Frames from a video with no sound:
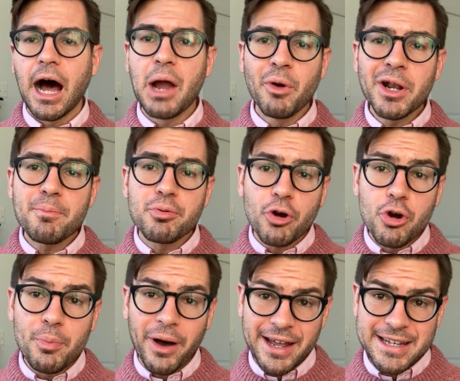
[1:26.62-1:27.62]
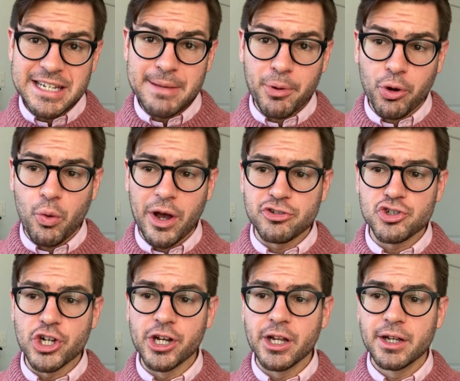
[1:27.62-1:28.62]
I want to probe a deeper
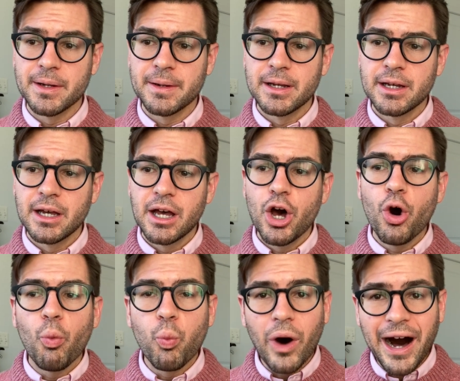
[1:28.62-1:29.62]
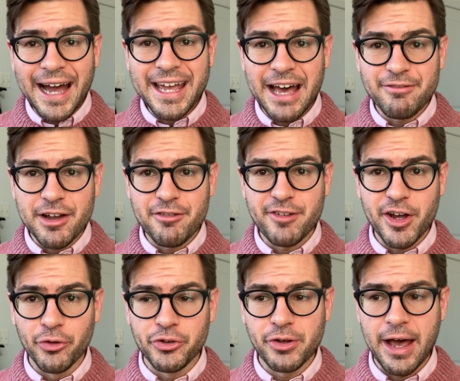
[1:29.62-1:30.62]
question. Why have I
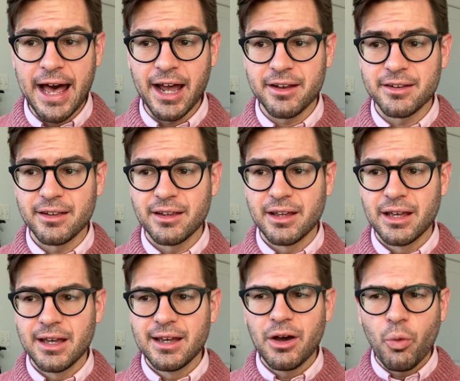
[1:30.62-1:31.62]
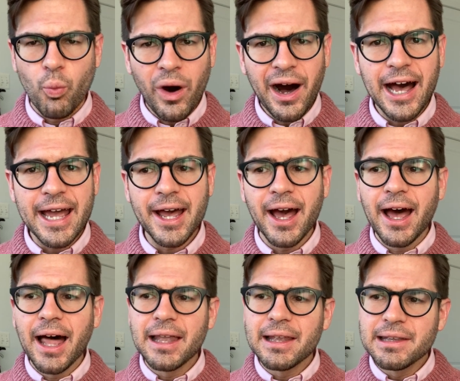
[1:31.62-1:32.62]
failed to act? Why,
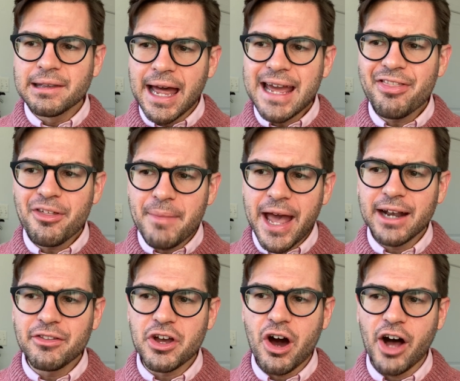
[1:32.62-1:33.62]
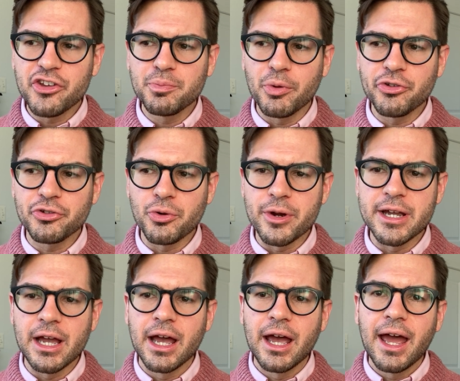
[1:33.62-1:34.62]
like the man in the gospel
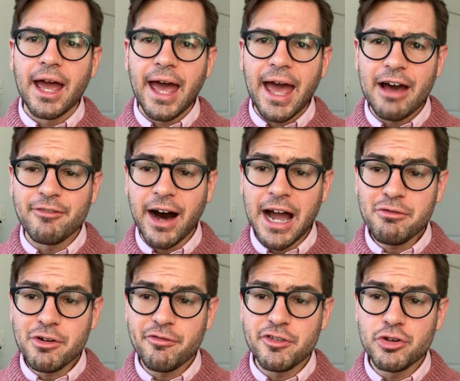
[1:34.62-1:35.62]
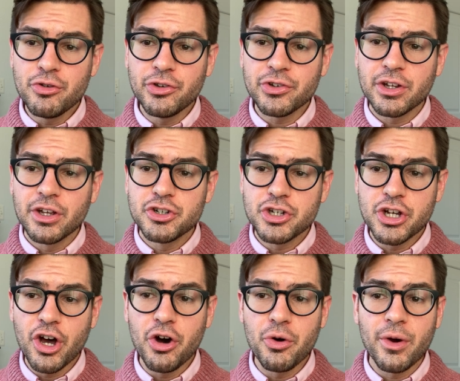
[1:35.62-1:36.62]
story, have I refused to
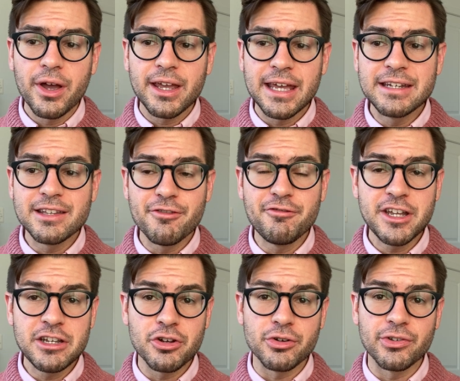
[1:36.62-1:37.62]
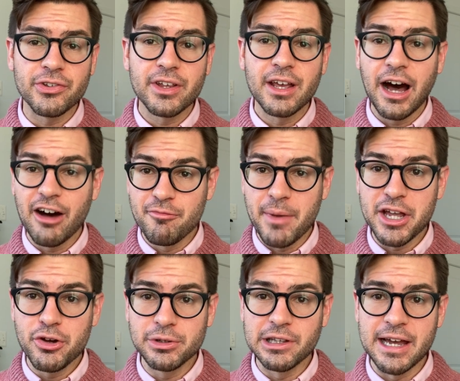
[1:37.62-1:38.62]
go into the vineyards of
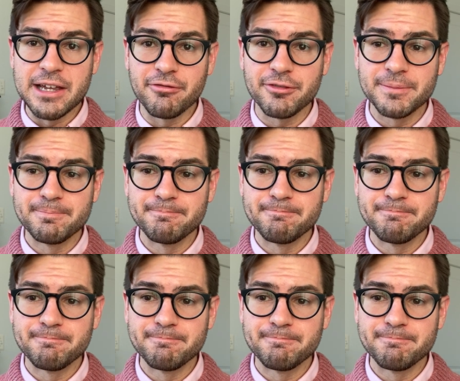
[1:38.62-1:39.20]
my own life?